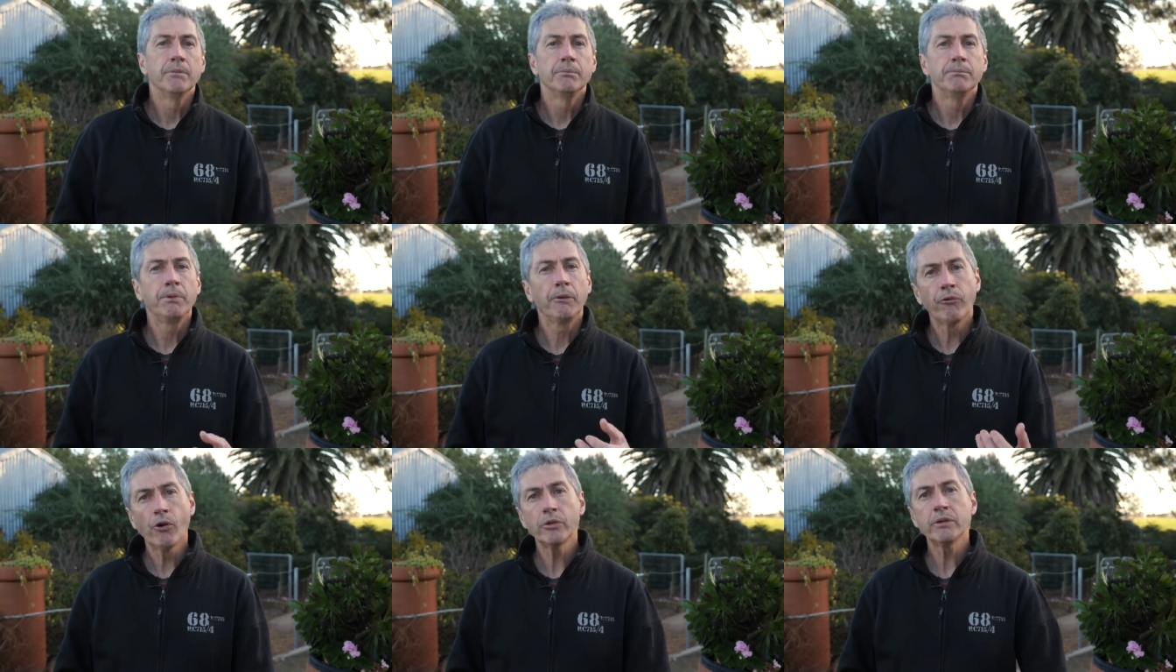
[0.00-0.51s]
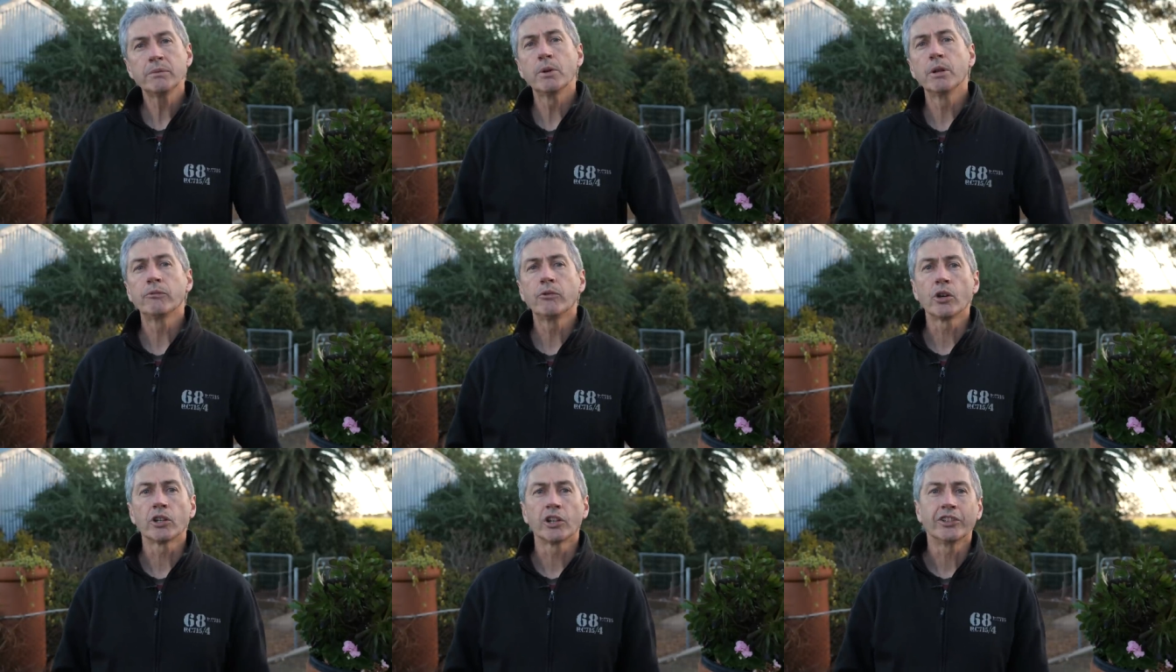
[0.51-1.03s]
Before we
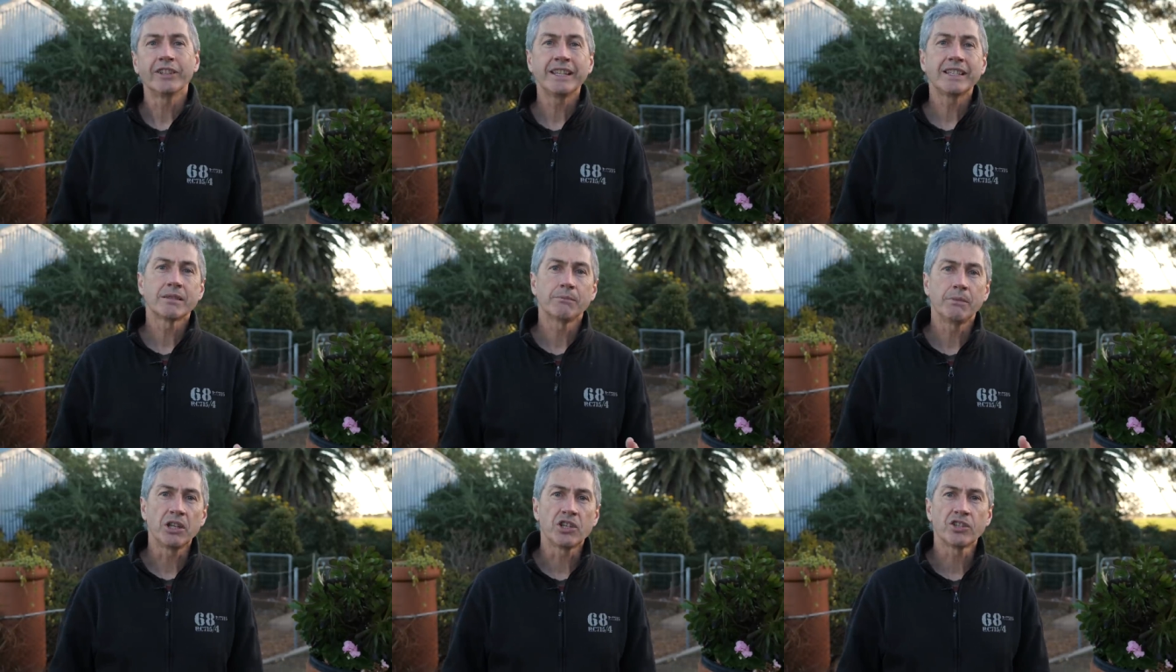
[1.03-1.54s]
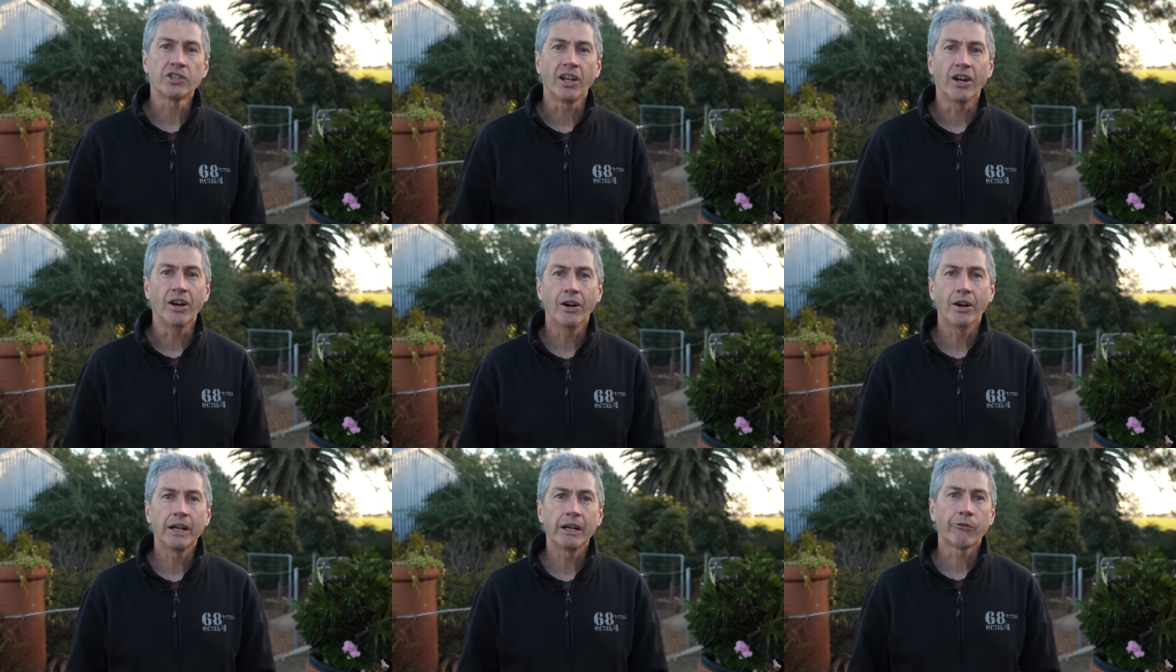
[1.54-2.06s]
move on, I need to mention the
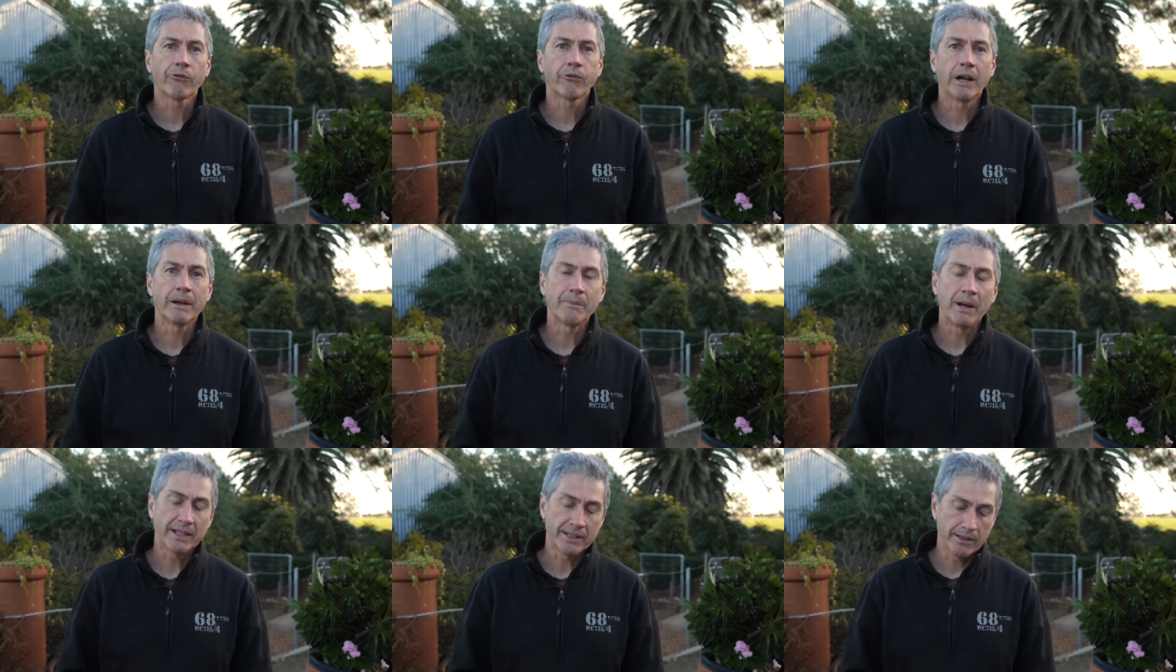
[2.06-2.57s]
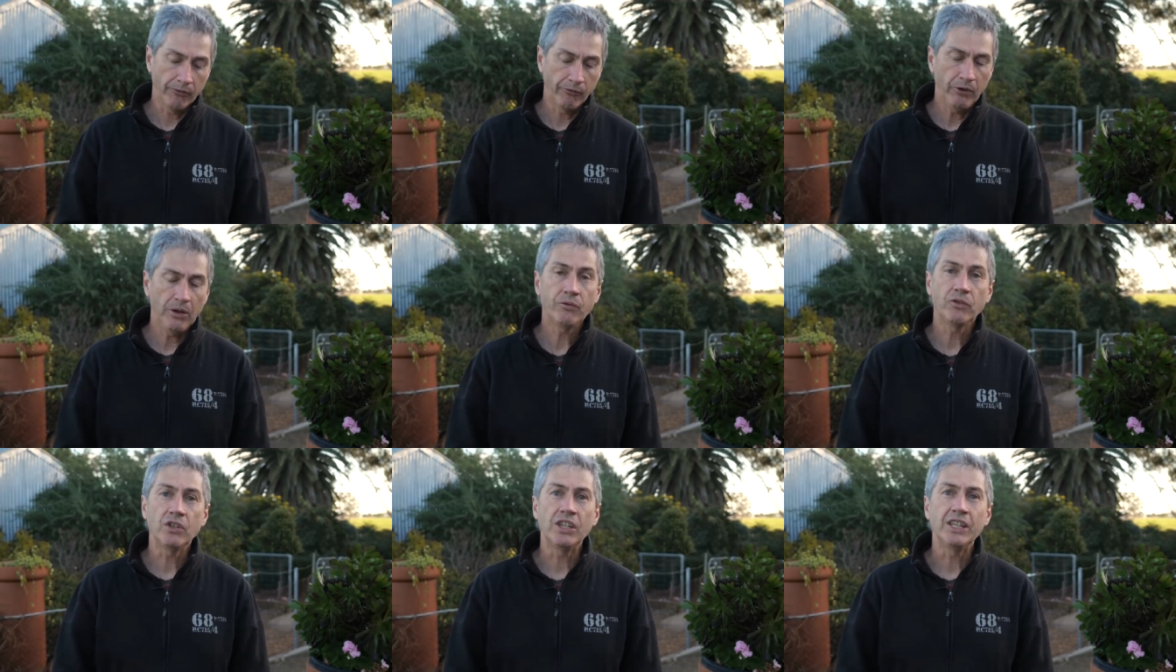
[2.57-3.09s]
higher frame rates of
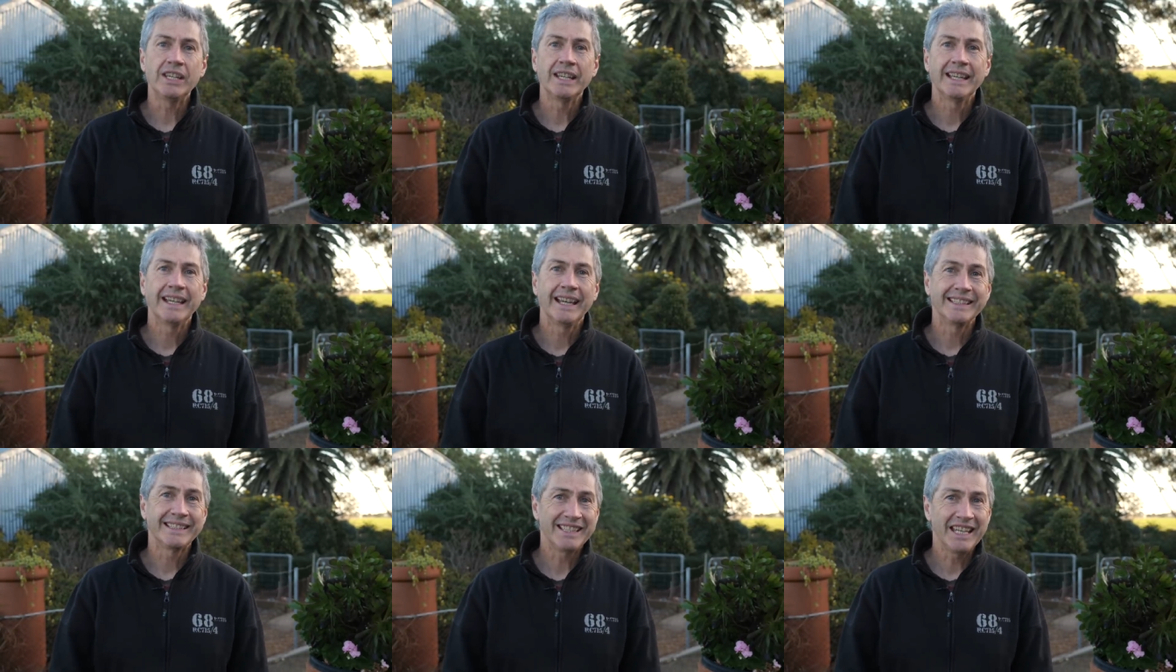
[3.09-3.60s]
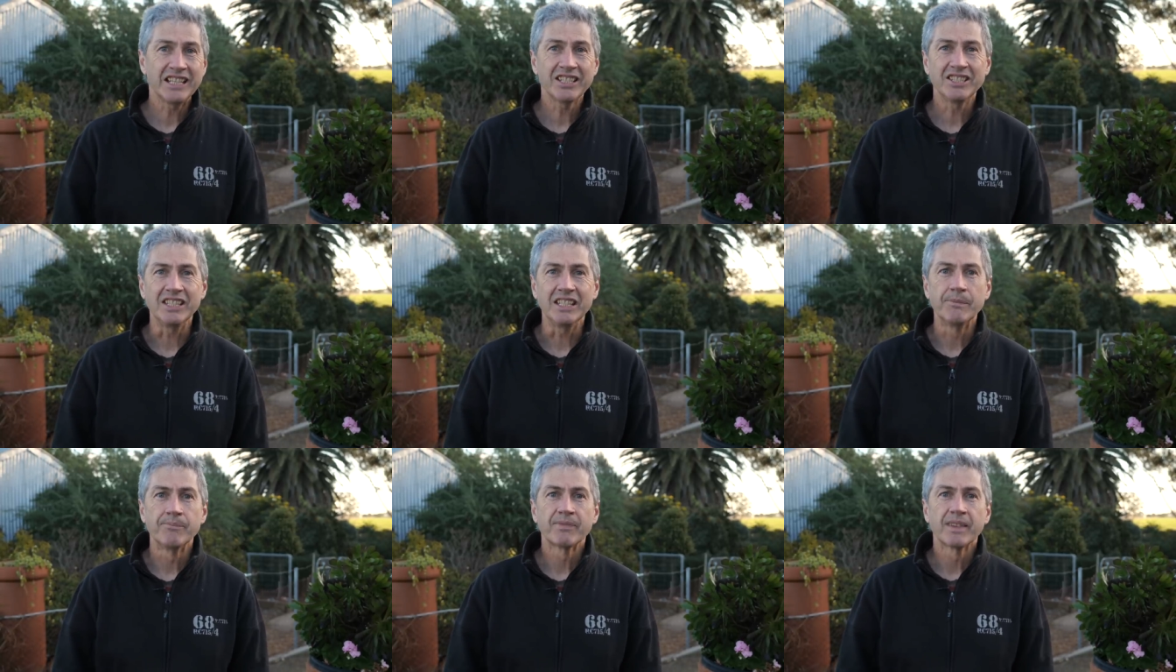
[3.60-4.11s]
50 and
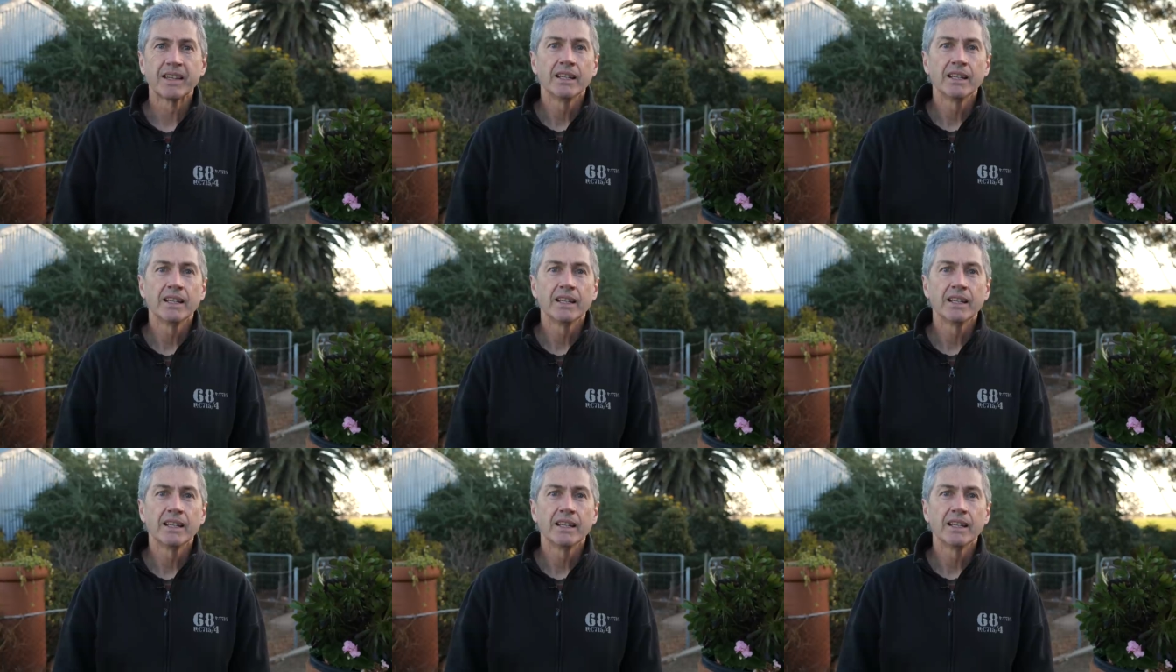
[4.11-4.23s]
60.